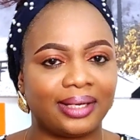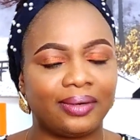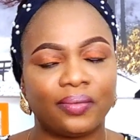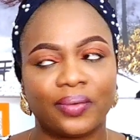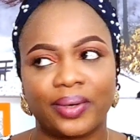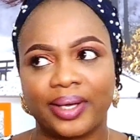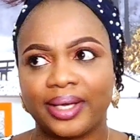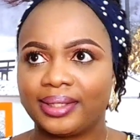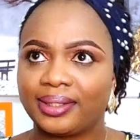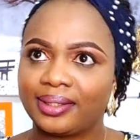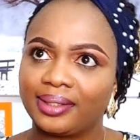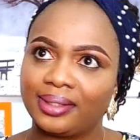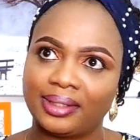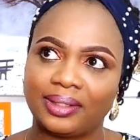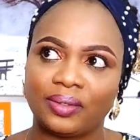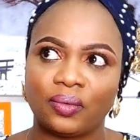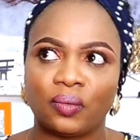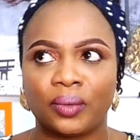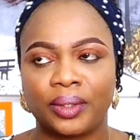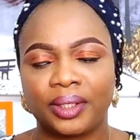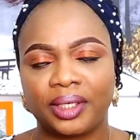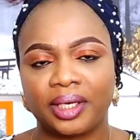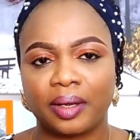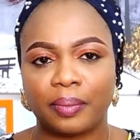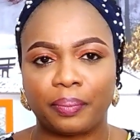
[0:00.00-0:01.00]
NYC is a
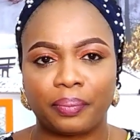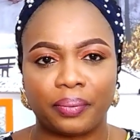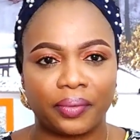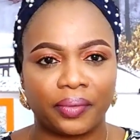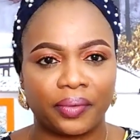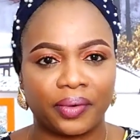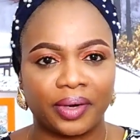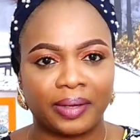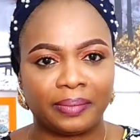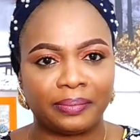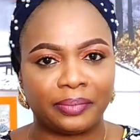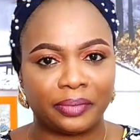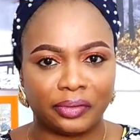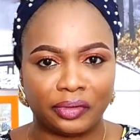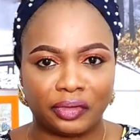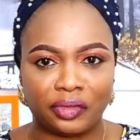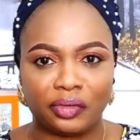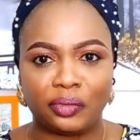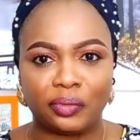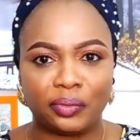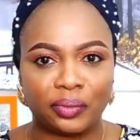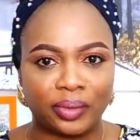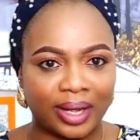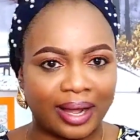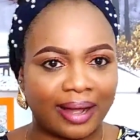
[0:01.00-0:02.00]
1-year program you
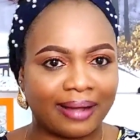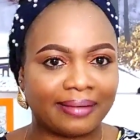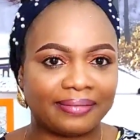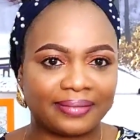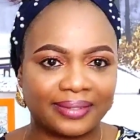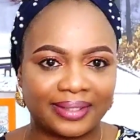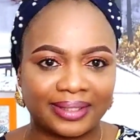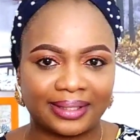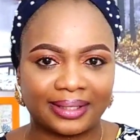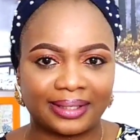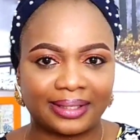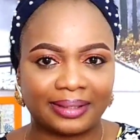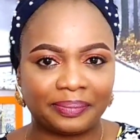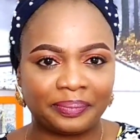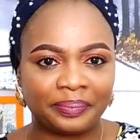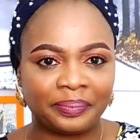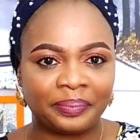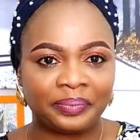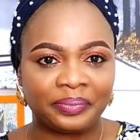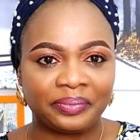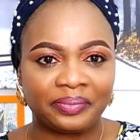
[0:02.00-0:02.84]
do after